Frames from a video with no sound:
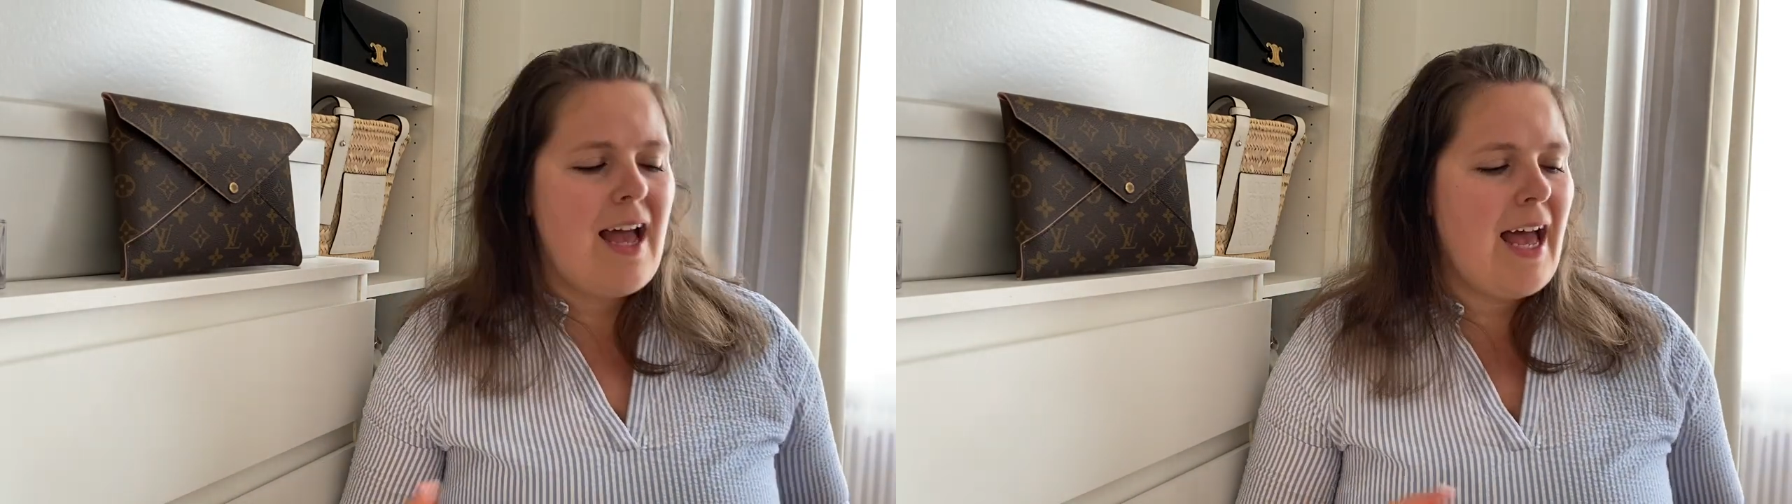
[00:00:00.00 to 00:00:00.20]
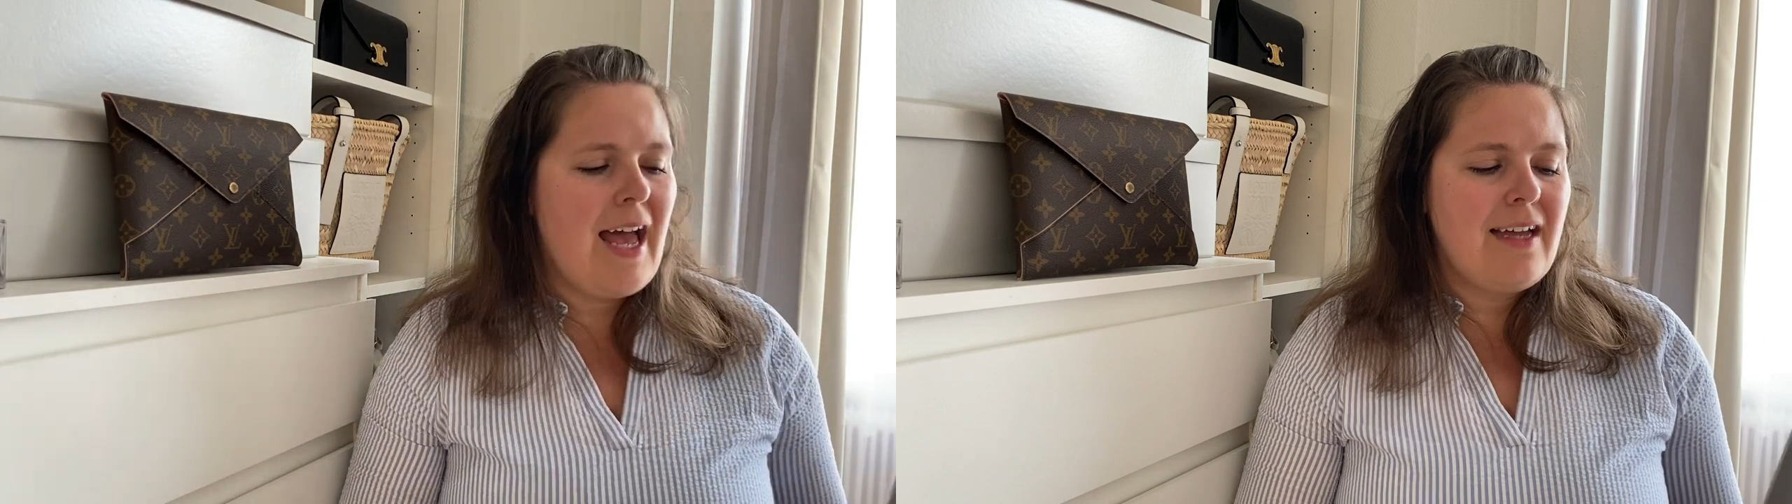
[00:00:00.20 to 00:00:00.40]

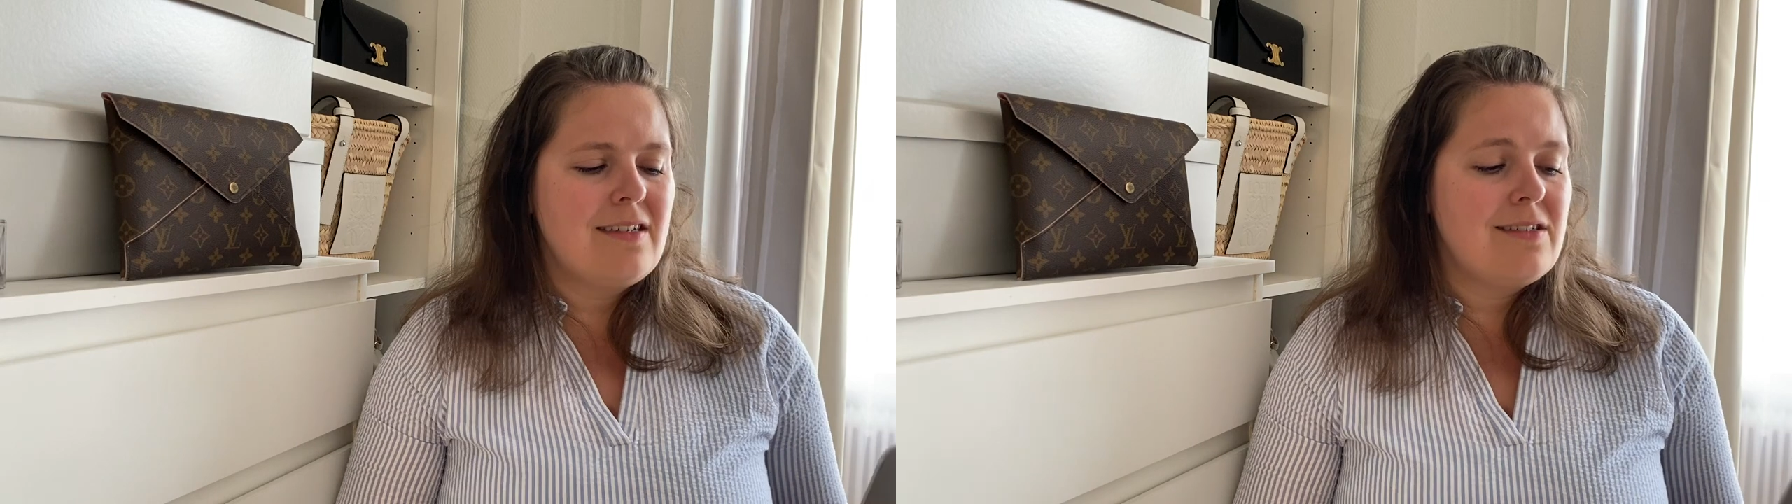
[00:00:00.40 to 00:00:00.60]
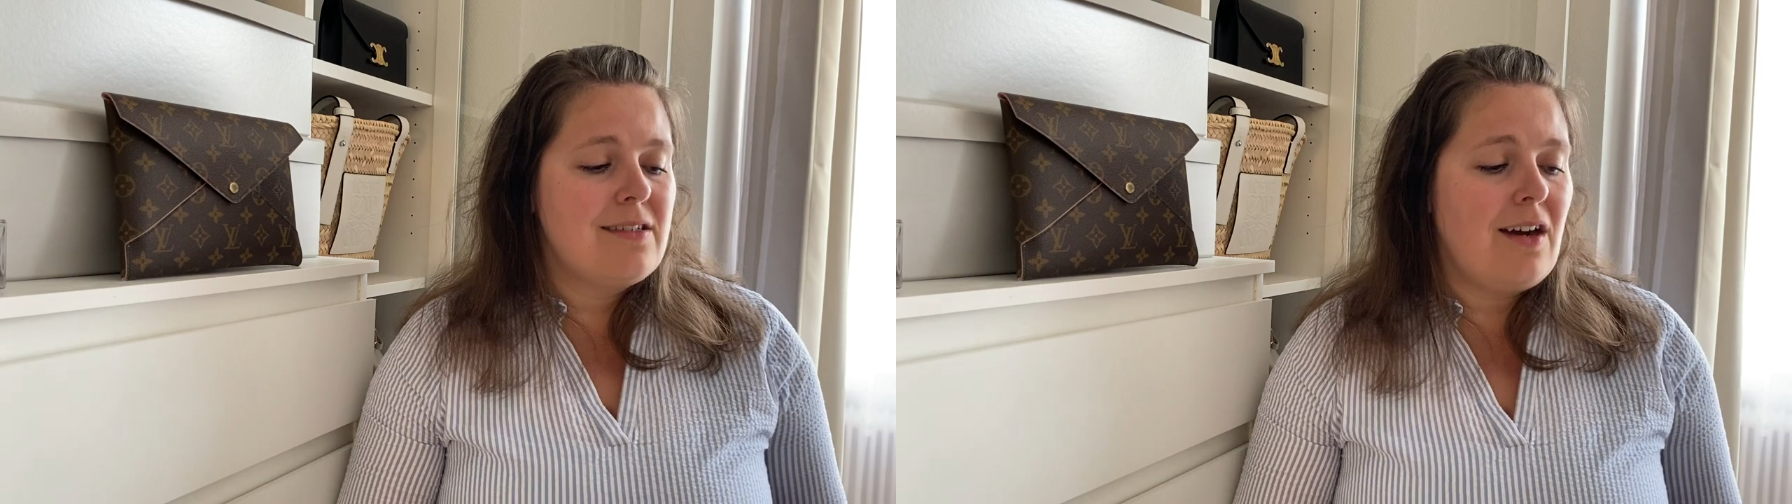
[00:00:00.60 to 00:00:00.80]

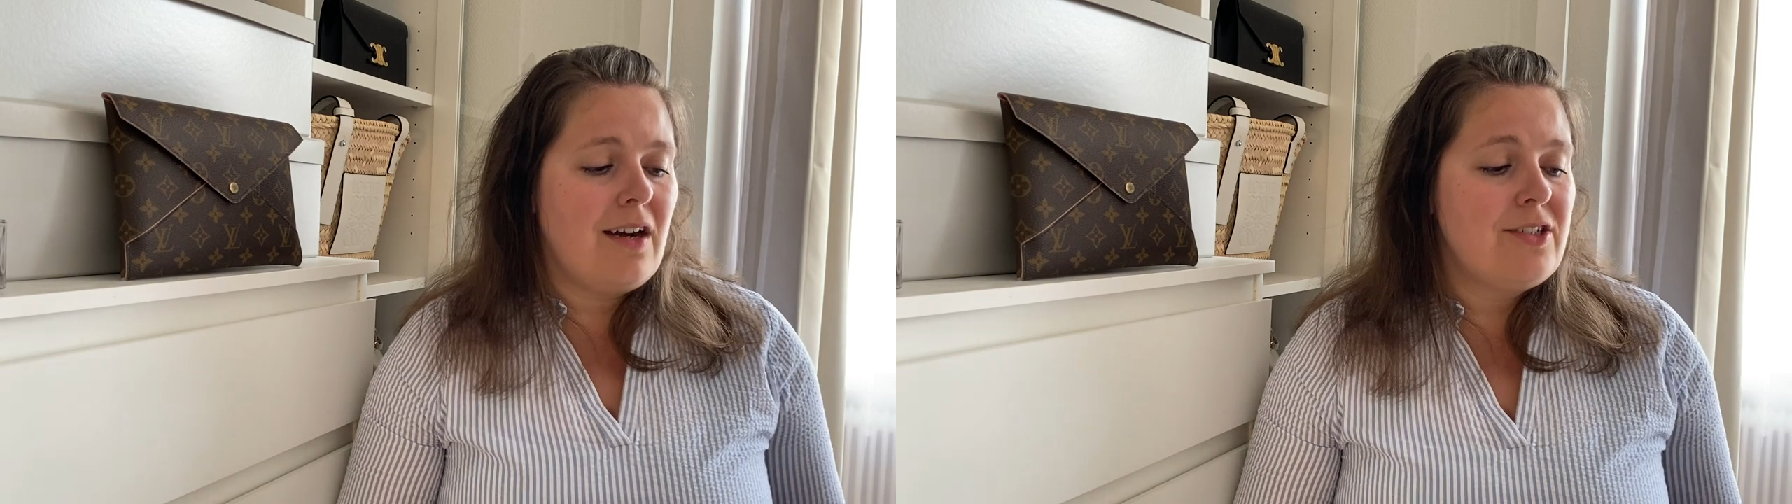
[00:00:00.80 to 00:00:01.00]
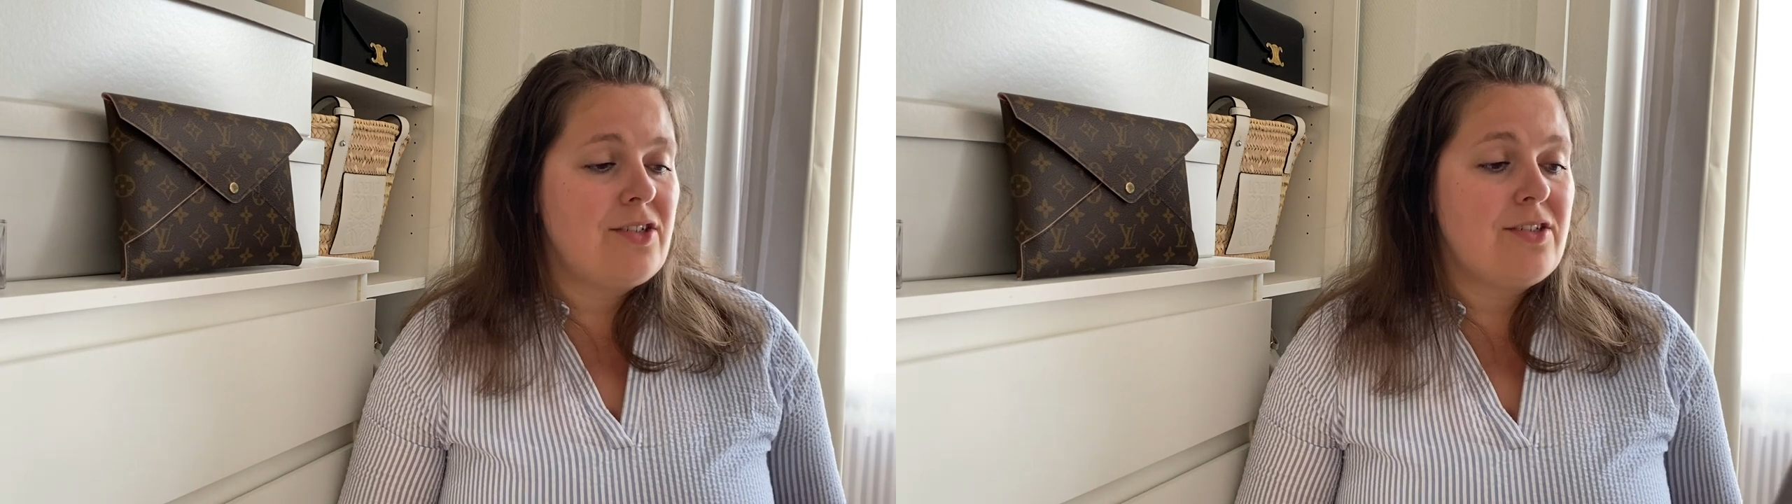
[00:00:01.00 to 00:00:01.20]
And
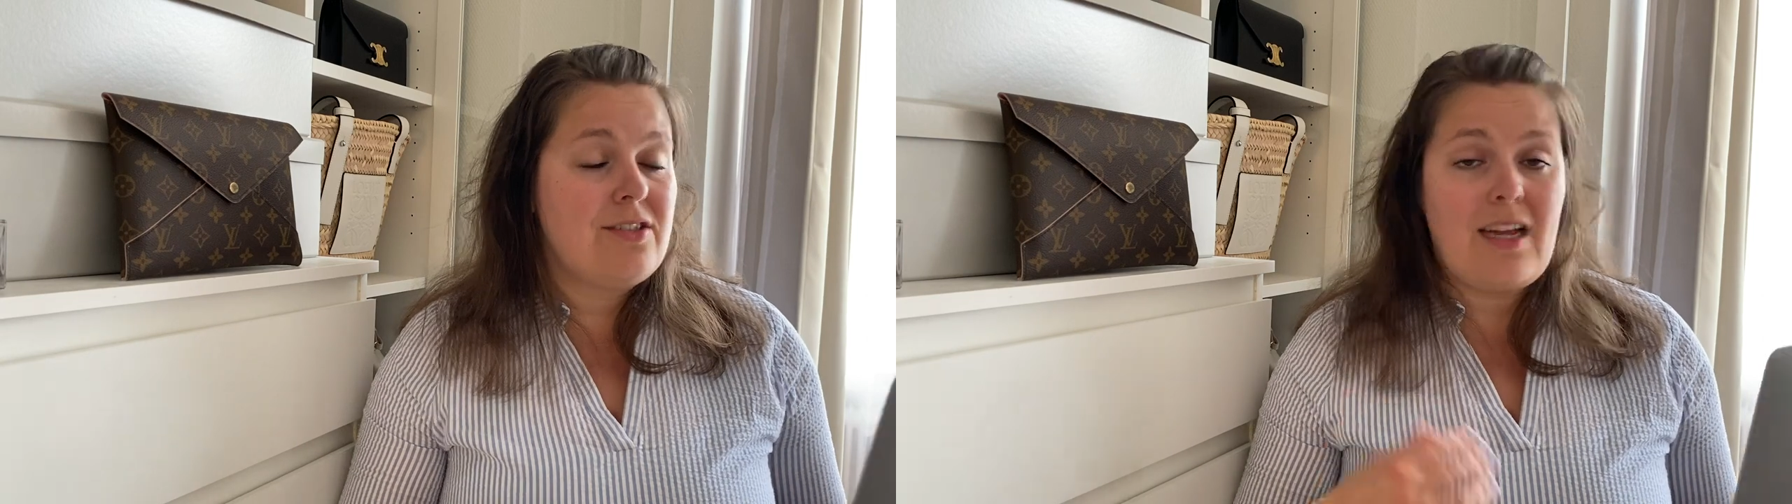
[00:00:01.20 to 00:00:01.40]
I just,